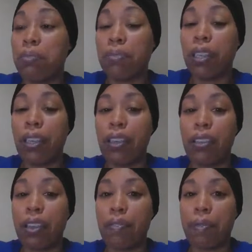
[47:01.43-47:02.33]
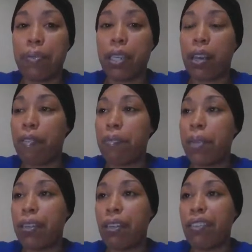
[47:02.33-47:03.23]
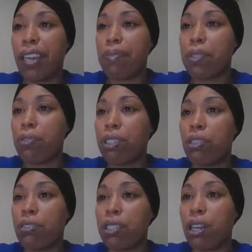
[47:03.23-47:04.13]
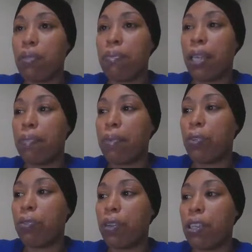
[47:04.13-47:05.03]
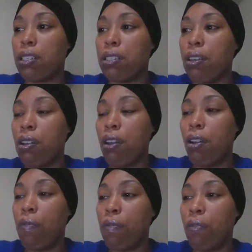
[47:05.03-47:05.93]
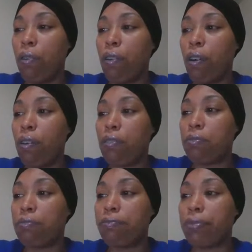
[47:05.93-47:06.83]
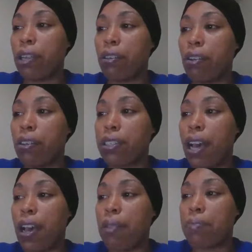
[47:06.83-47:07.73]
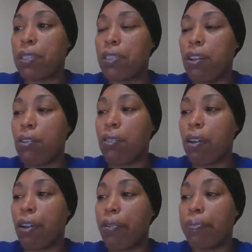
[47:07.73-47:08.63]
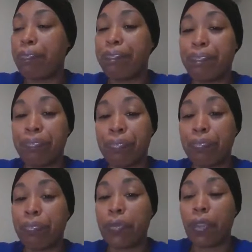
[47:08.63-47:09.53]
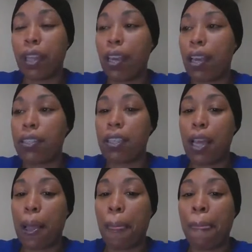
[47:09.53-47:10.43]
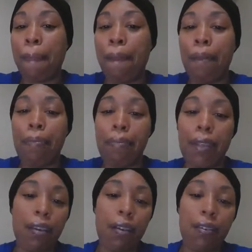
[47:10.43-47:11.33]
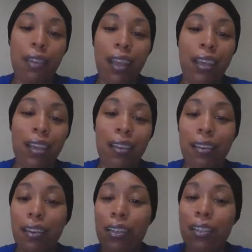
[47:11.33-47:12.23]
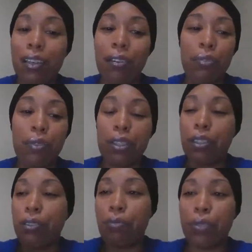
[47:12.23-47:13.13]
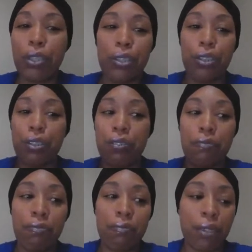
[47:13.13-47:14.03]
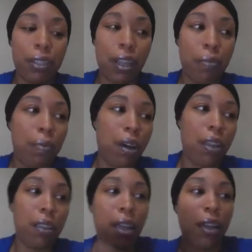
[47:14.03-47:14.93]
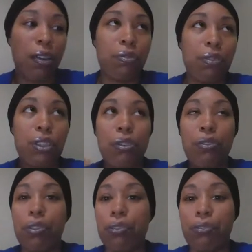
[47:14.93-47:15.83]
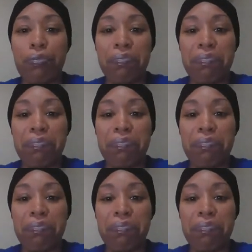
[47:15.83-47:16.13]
get anything from the government. No games, no jokes. They've been doing this for a long time. So like I said, they tell you and show you what they want. They don't show you